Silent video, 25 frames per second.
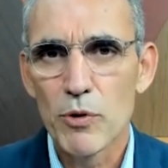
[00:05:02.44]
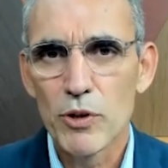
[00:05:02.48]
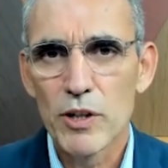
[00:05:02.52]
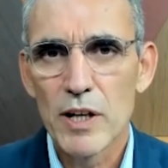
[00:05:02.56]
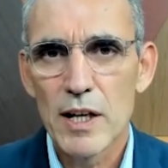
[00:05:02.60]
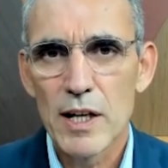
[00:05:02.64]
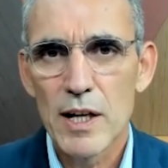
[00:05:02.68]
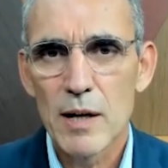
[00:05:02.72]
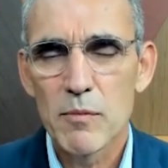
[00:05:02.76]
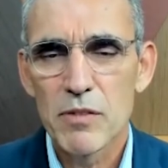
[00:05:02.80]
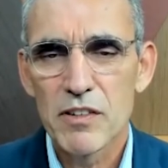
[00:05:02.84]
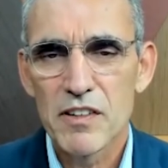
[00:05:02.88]

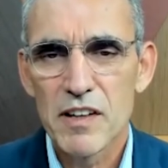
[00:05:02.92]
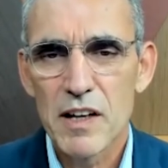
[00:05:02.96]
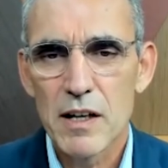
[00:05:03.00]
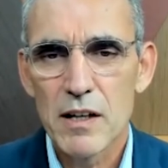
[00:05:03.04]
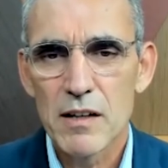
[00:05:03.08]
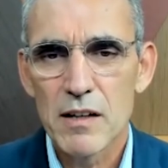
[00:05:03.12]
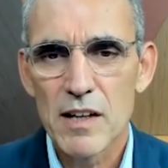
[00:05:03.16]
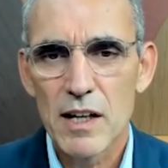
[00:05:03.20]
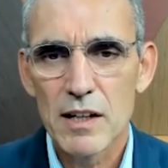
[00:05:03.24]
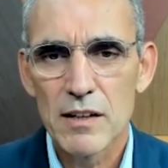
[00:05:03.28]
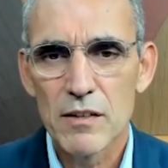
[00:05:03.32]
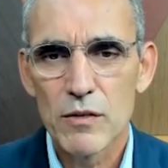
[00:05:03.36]
Again, I'm
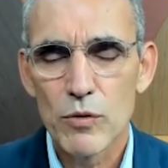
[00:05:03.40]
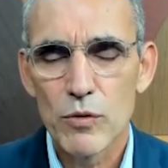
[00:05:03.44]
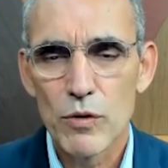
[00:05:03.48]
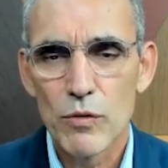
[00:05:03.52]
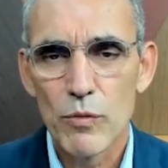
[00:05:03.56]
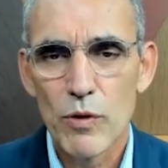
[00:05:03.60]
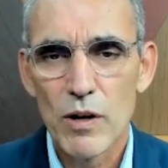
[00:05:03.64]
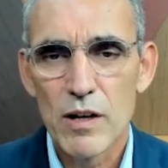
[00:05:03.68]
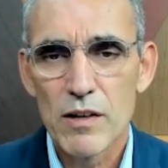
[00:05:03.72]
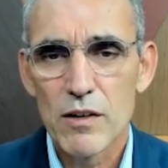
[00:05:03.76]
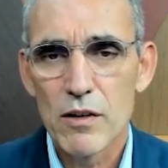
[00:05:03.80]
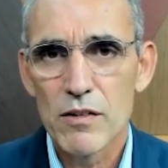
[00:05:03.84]
saying that
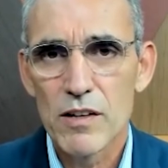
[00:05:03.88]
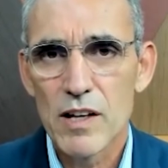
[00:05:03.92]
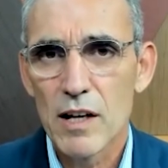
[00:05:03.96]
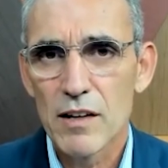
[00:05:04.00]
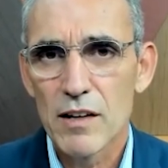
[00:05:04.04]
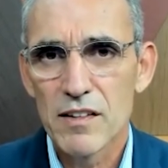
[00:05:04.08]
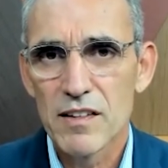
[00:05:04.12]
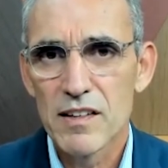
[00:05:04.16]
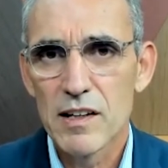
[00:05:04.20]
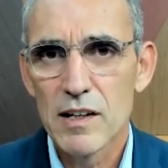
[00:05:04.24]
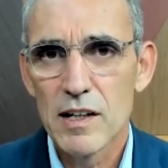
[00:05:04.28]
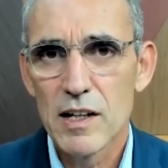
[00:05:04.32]
whether they are
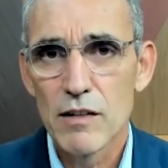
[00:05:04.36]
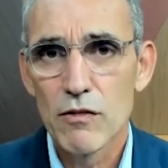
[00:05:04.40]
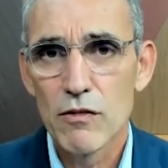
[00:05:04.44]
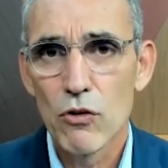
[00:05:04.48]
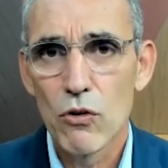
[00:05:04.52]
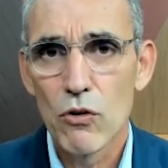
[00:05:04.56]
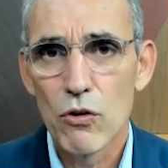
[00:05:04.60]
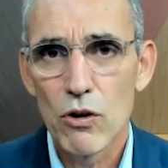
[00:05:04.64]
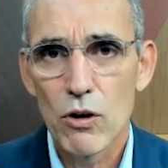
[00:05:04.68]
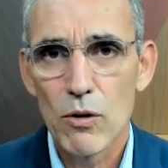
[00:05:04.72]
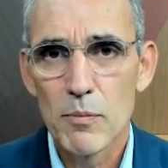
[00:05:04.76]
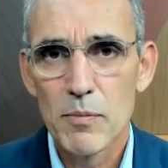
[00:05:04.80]

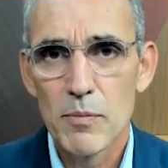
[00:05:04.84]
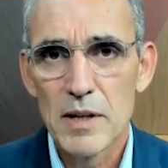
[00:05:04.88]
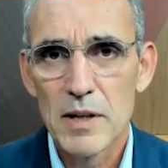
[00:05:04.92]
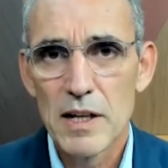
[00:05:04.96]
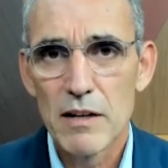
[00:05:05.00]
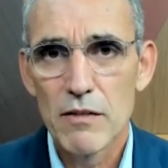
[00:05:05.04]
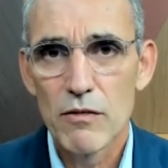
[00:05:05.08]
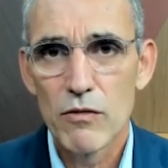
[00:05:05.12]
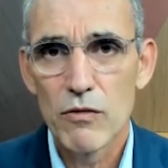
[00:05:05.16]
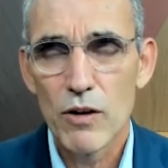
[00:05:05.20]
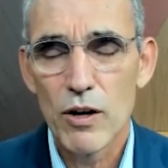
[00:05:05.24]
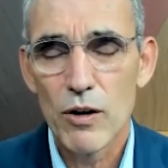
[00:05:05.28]
C-level or
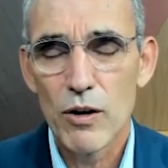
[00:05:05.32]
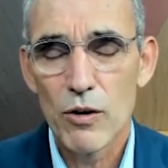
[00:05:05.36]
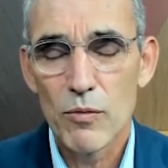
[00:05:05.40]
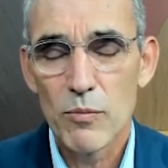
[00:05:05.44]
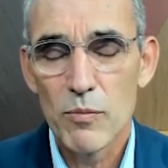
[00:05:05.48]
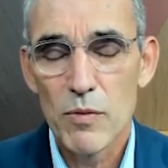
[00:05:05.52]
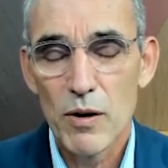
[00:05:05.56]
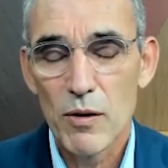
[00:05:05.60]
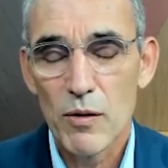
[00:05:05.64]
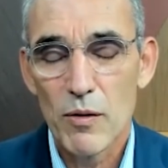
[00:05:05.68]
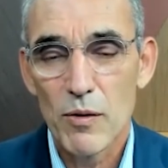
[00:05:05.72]
B-level or